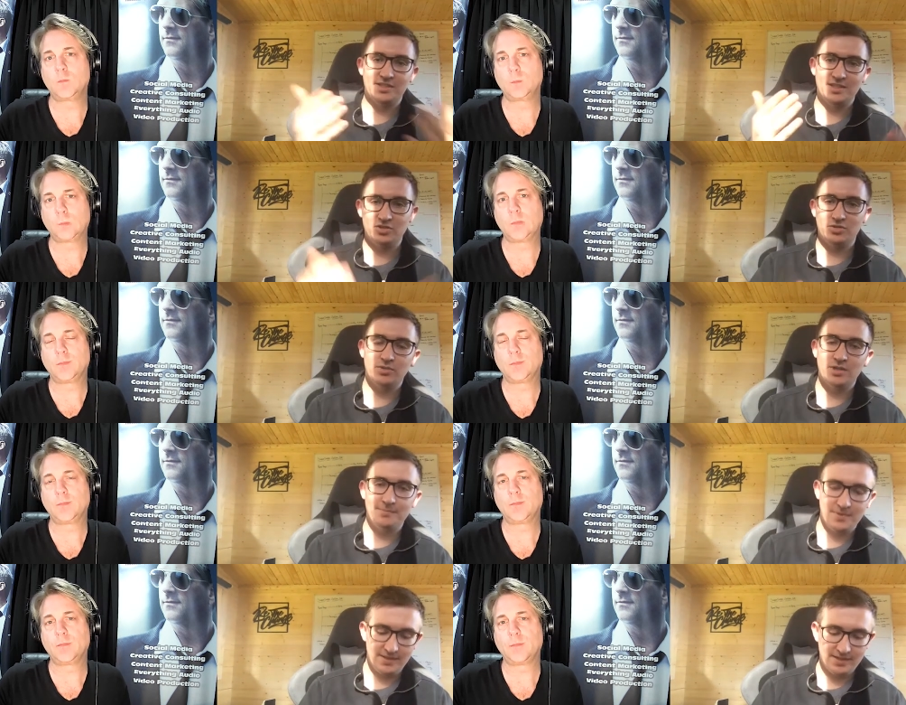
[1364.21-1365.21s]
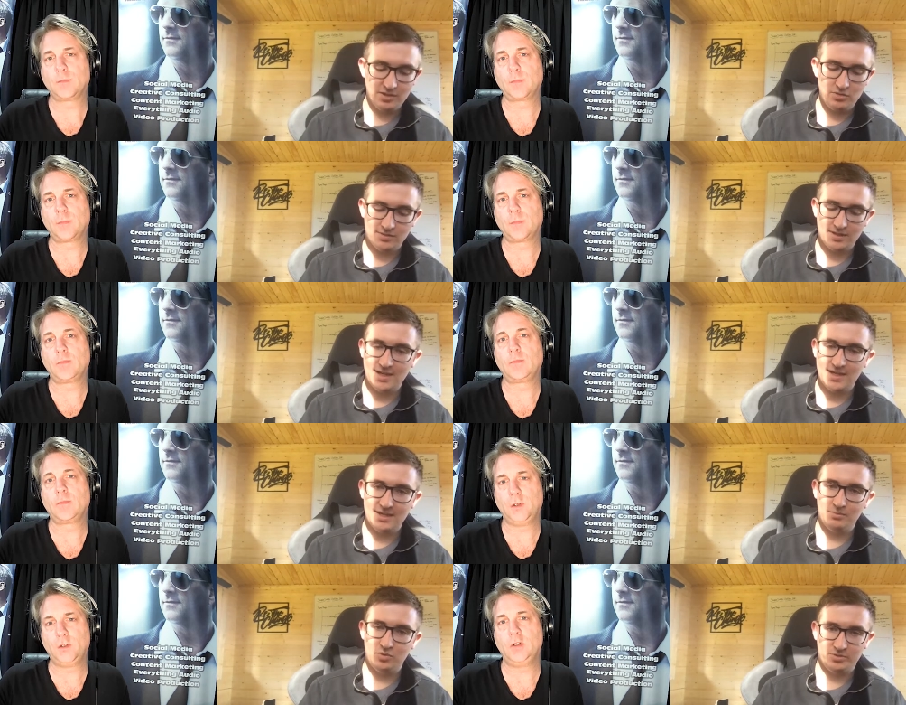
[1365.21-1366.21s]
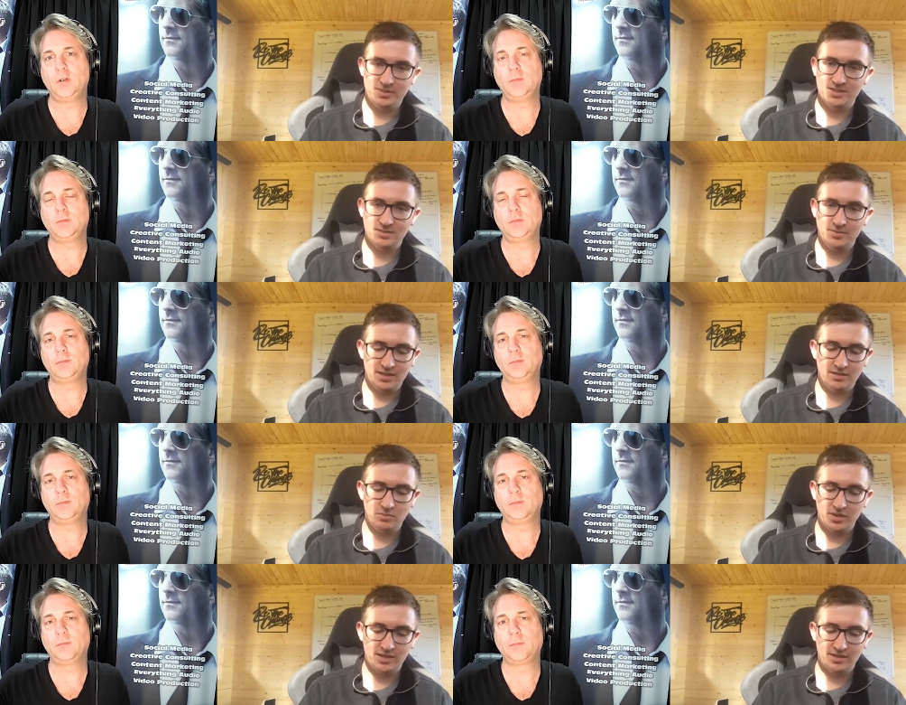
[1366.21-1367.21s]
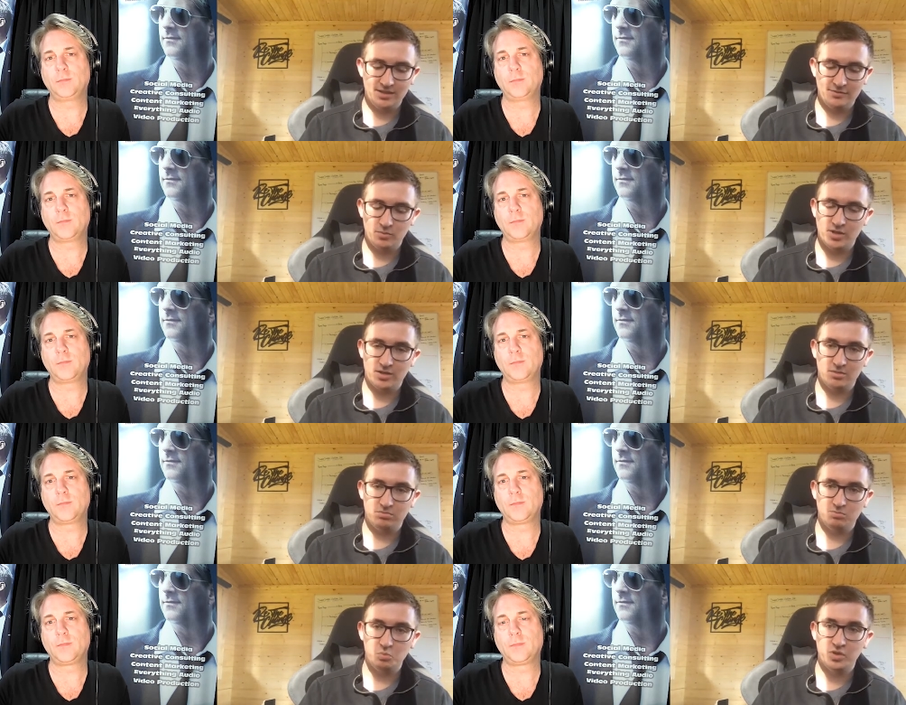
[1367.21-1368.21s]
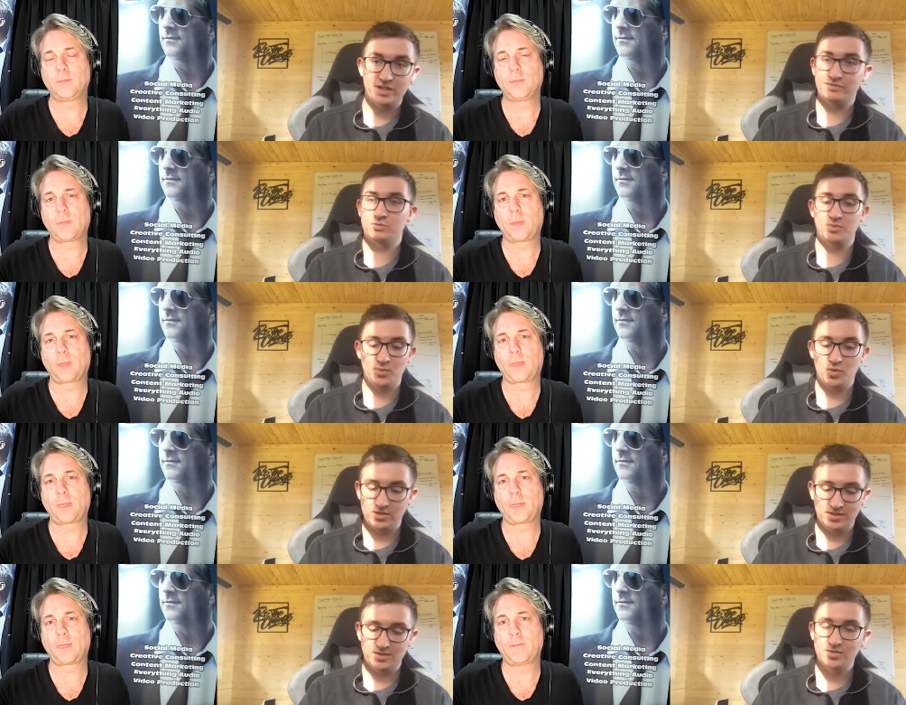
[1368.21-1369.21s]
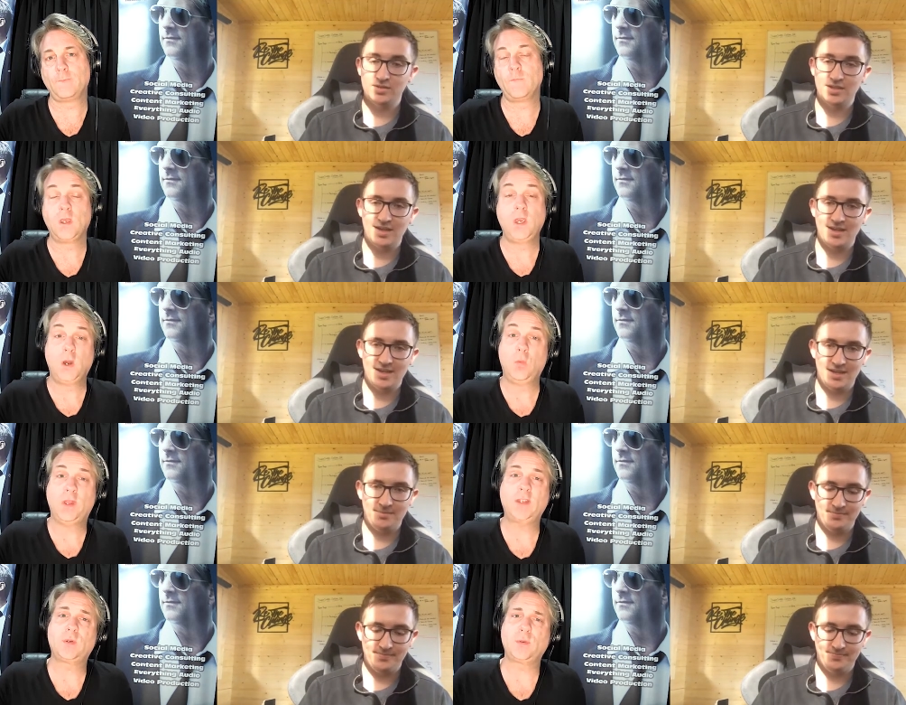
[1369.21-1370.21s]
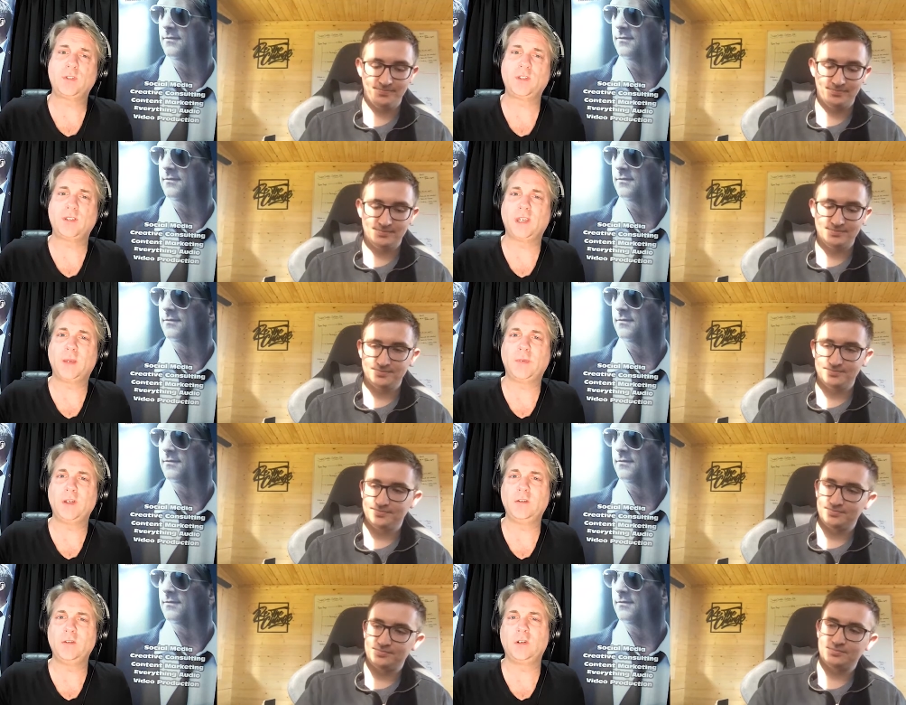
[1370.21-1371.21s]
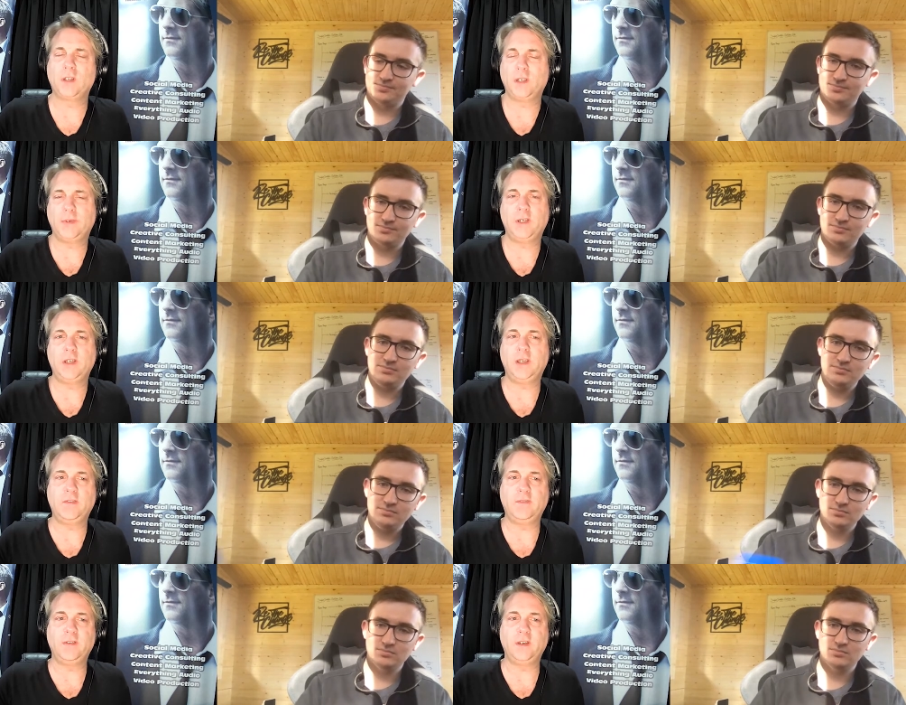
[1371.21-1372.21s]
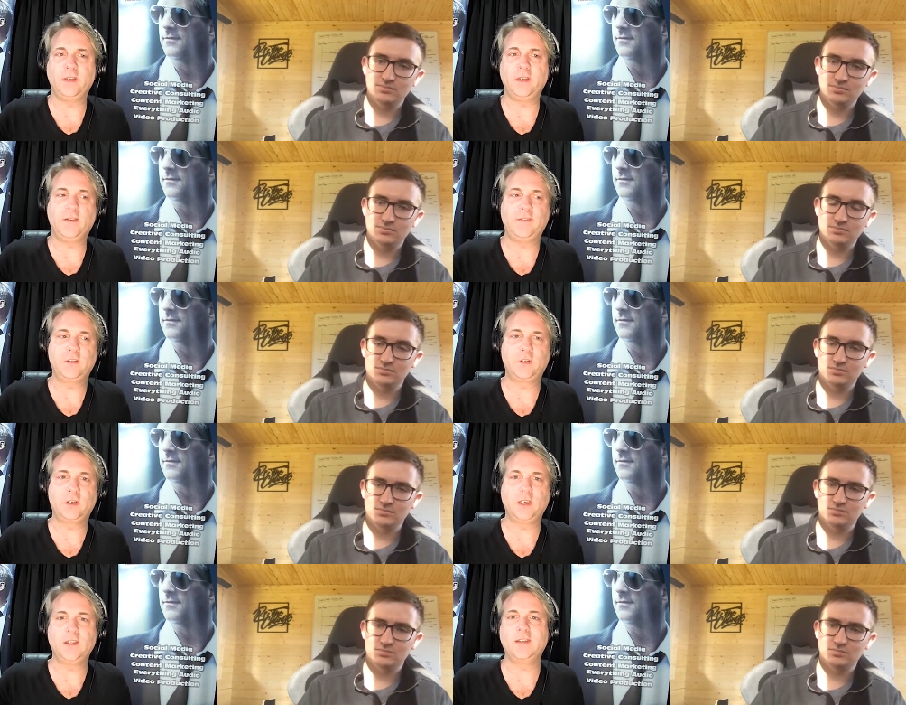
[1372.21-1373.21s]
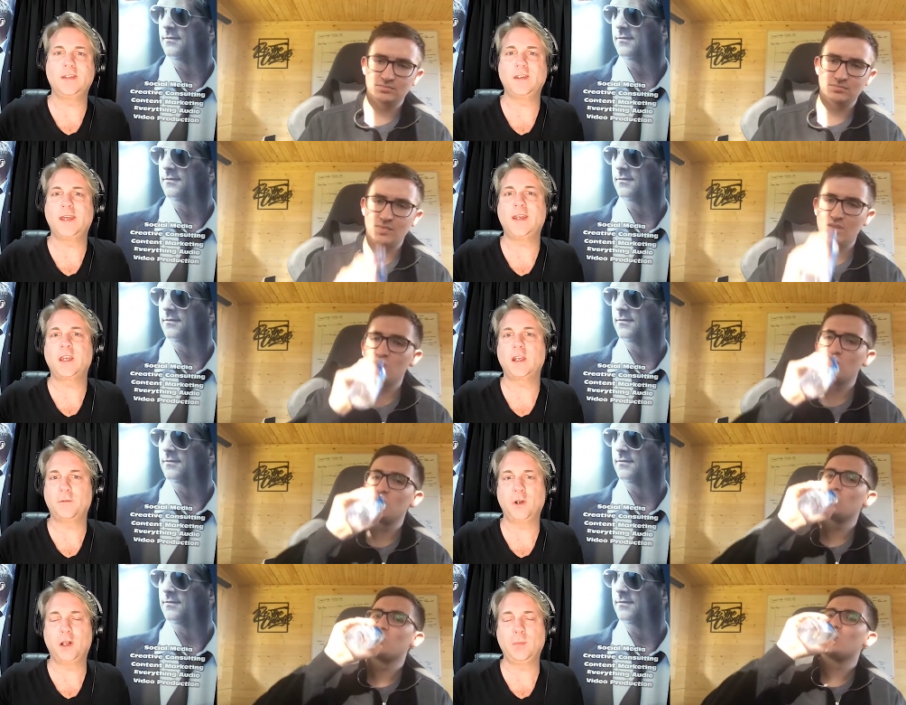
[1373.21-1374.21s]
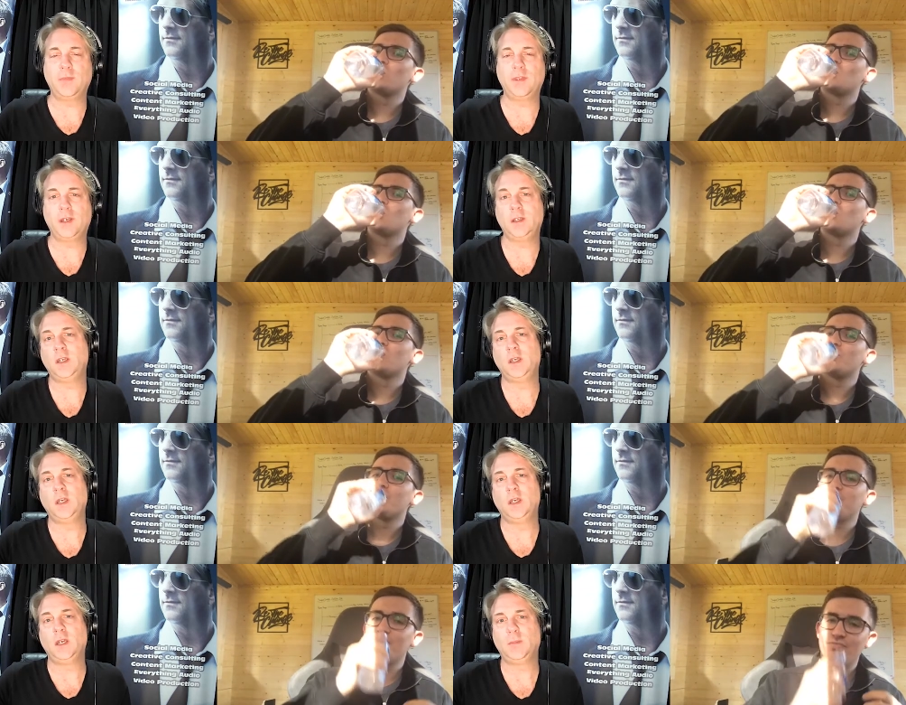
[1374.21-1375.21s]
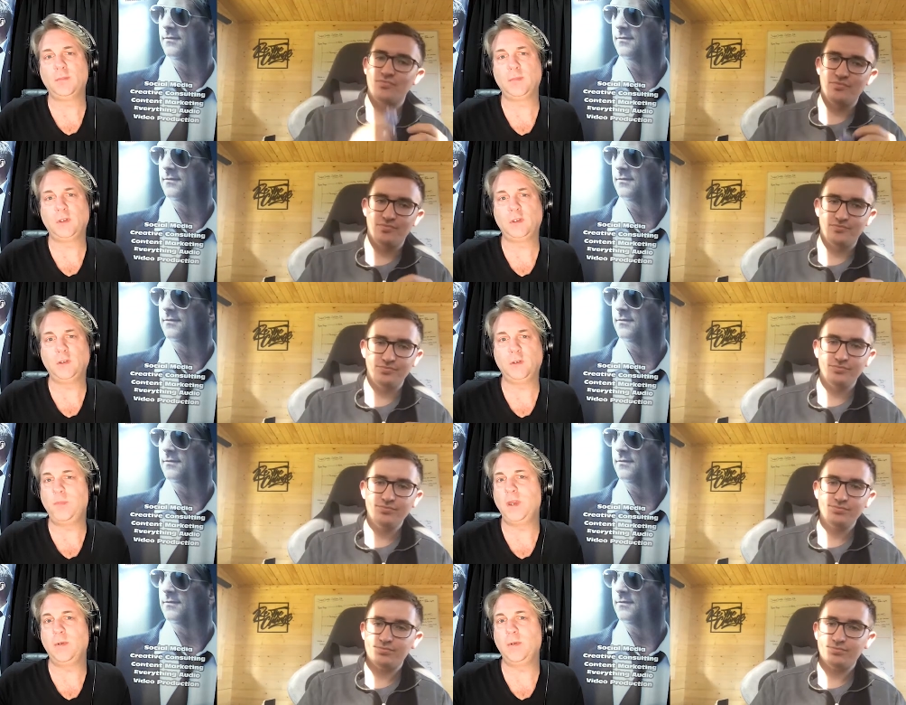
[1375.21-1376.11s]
Speaker 1: digital company now, um, which sure. means that we can we can live and work whatever we want to. Um, well, that's what I
Speaker 2: was just thinking. I mean, surely, I mean, if if it's going to exist in that kind of realm, then um, you'd be able